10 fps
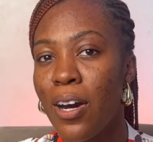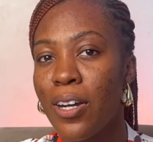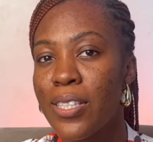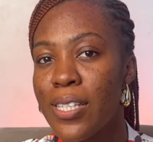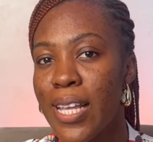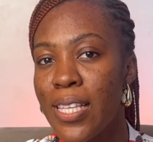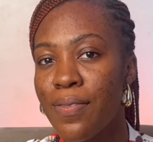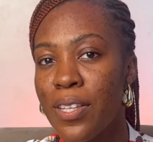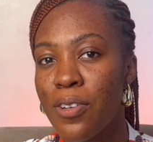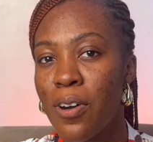On
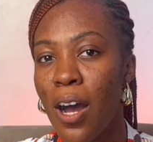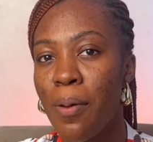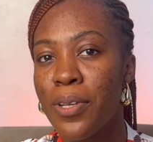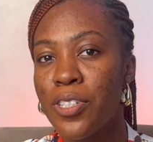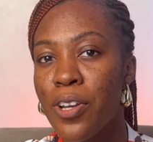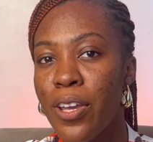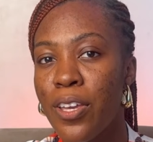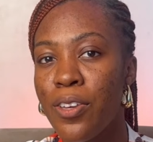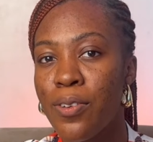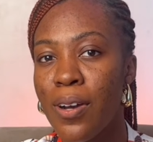today's video, I'll be
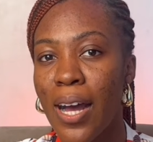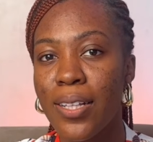showing you